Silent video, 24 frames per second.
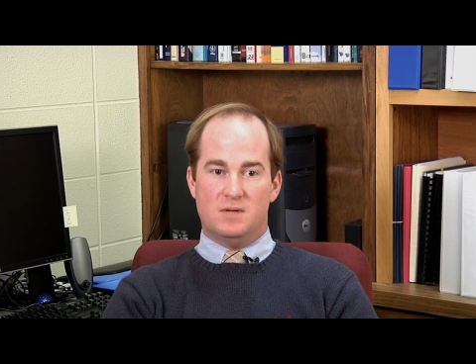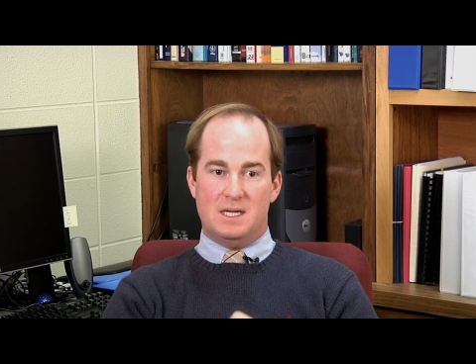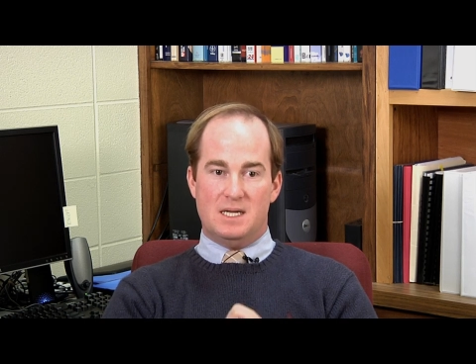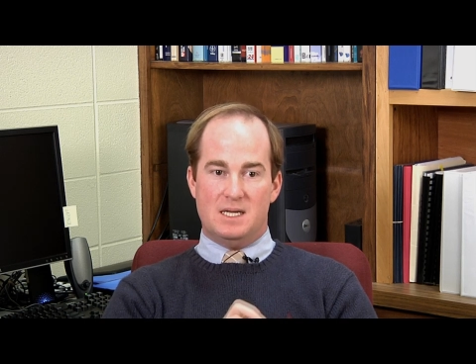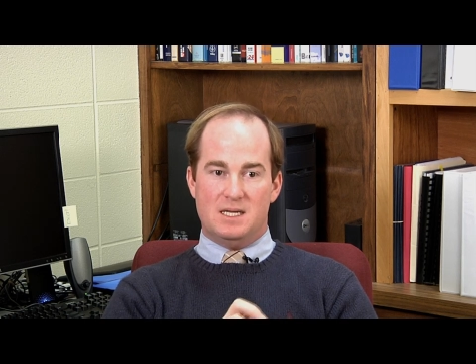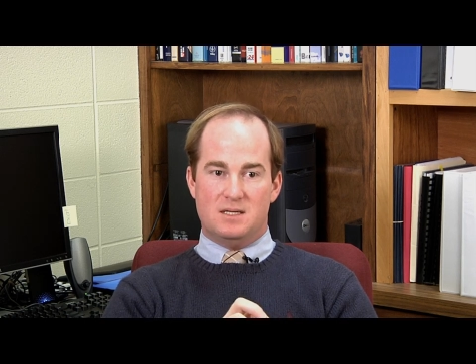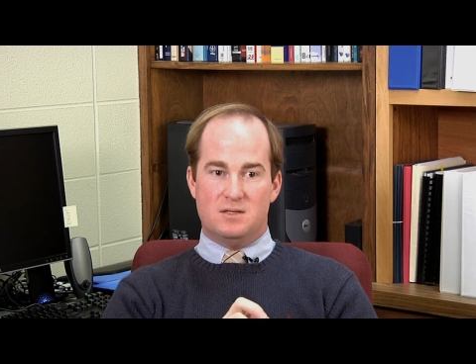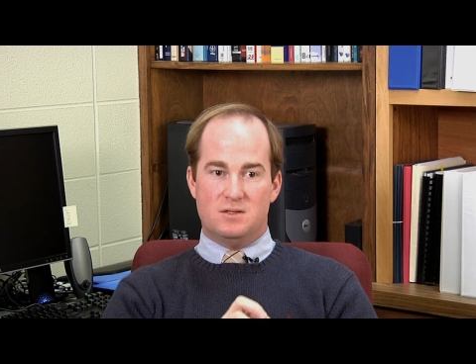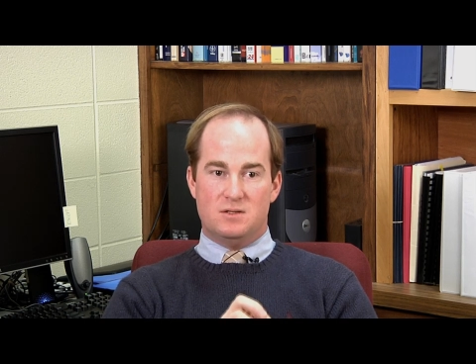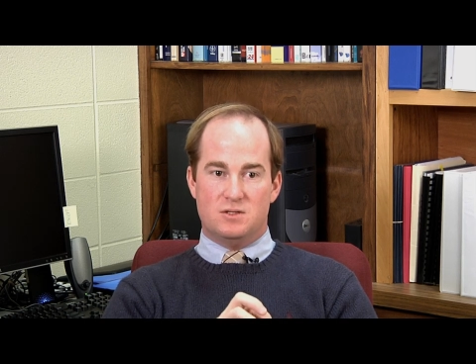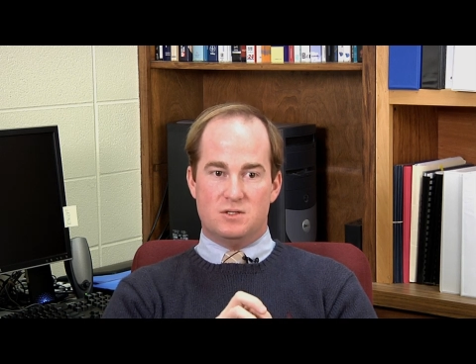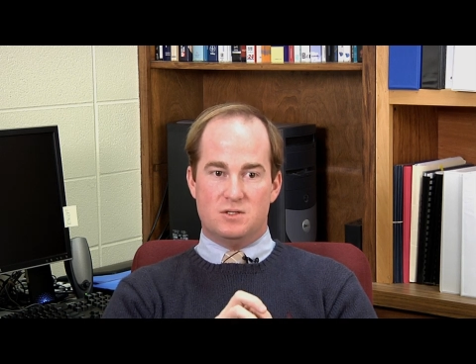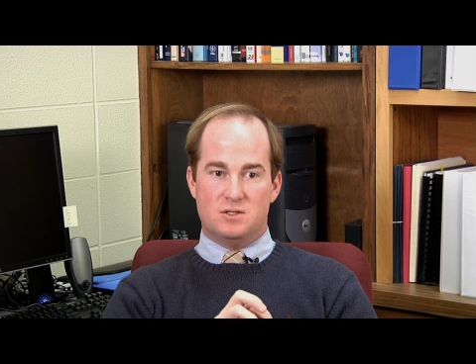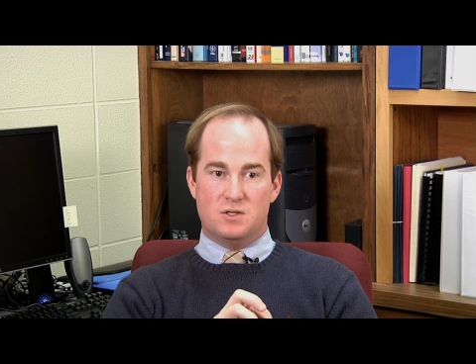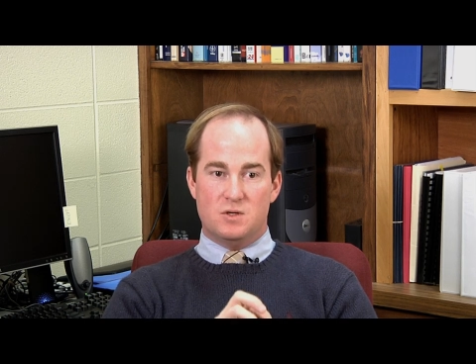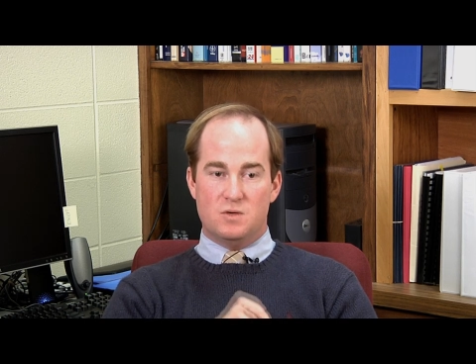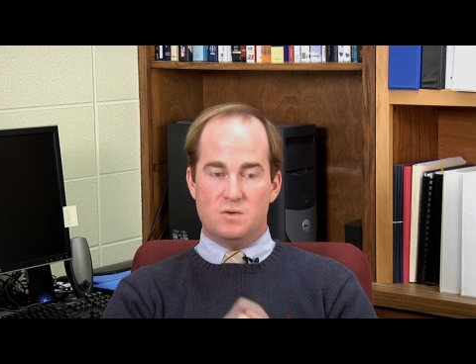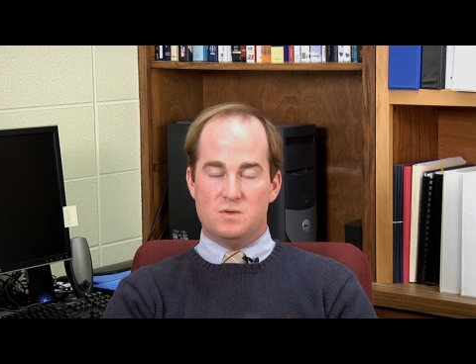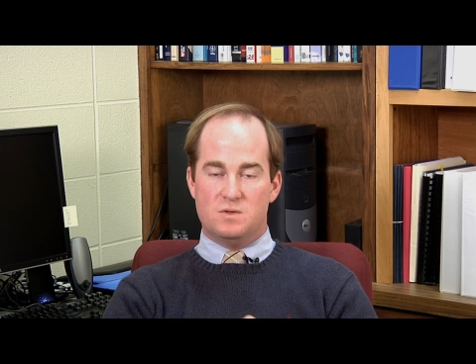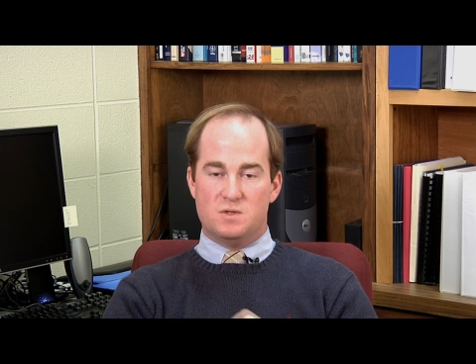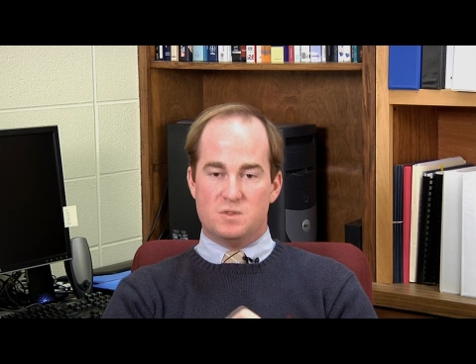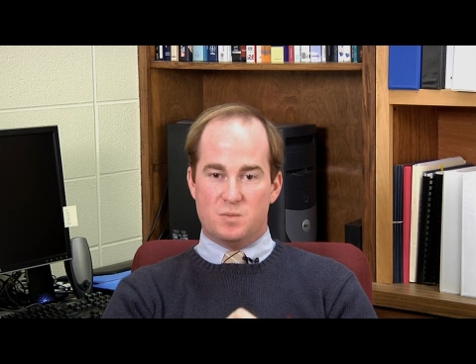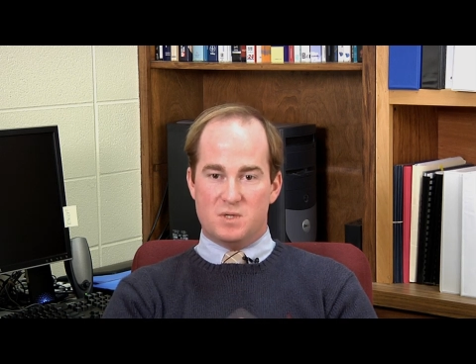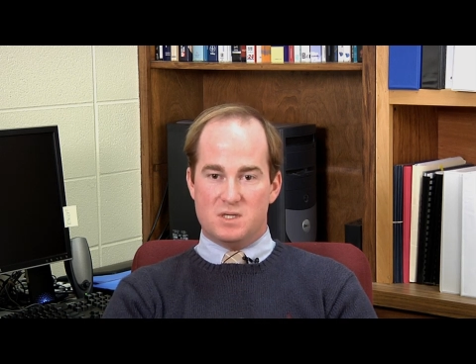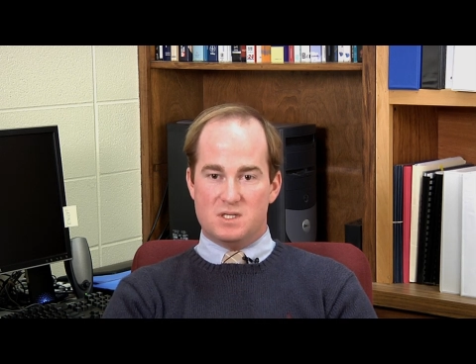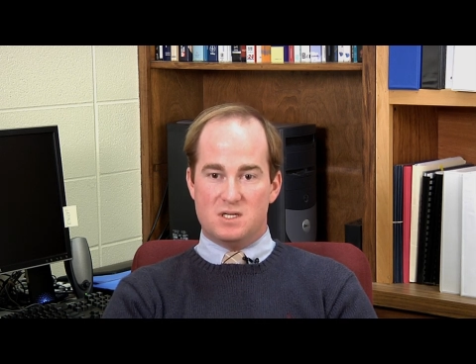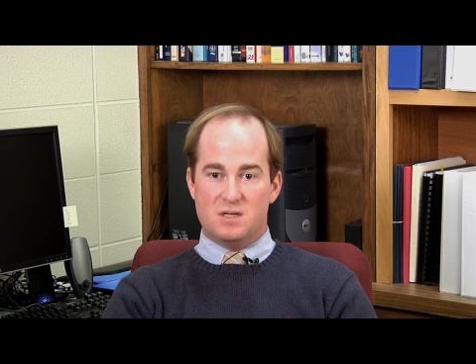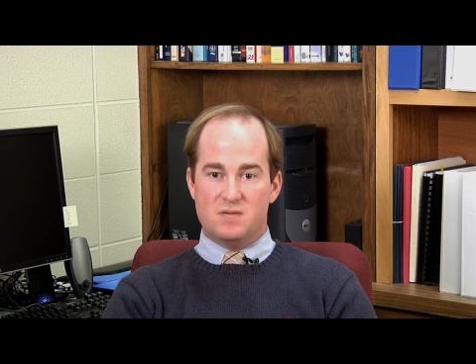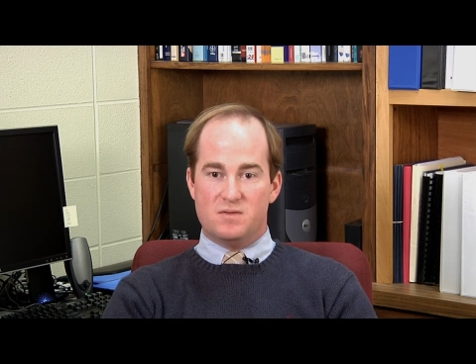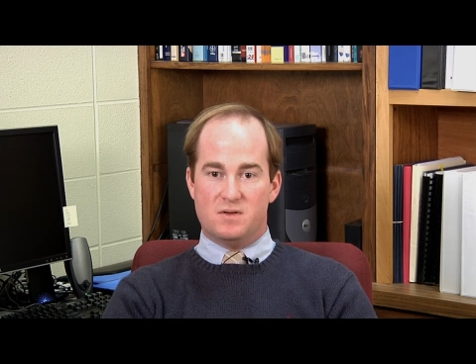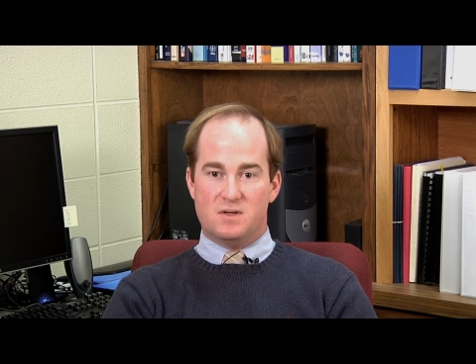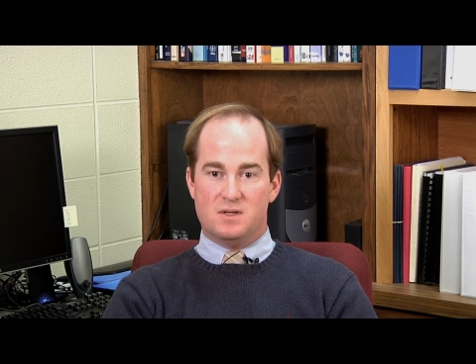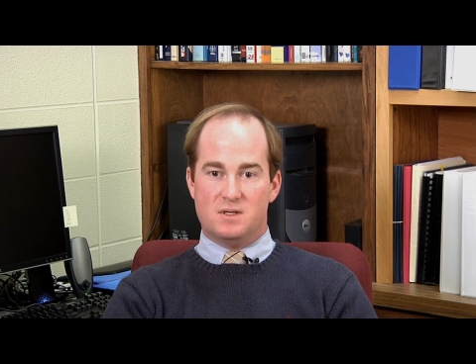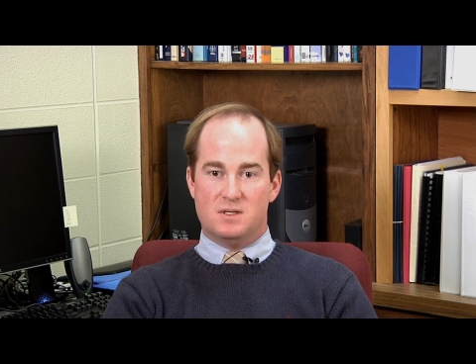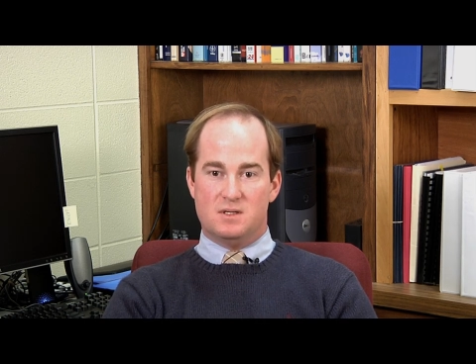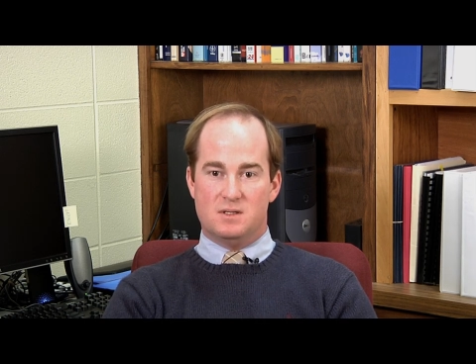and student
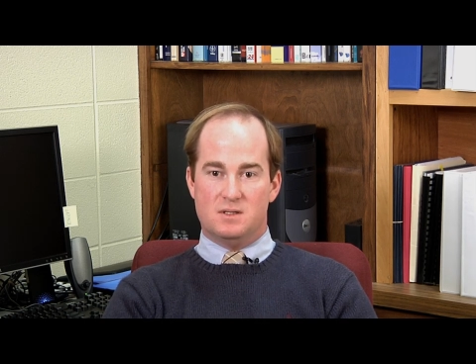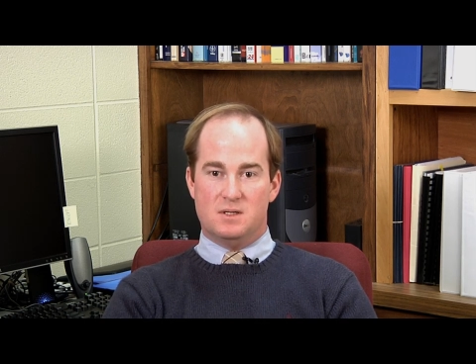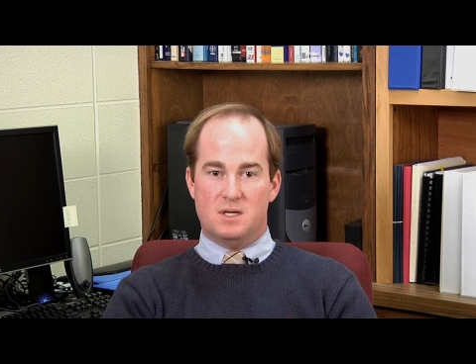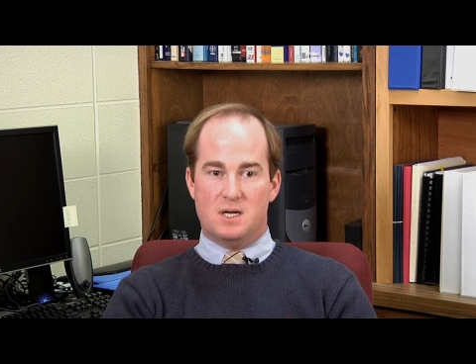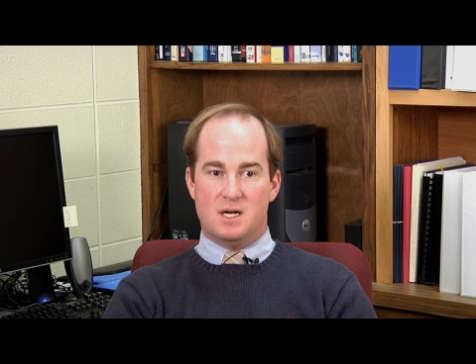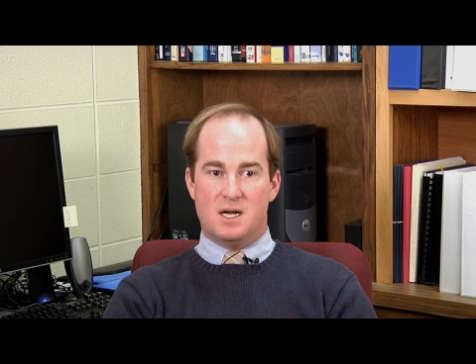specific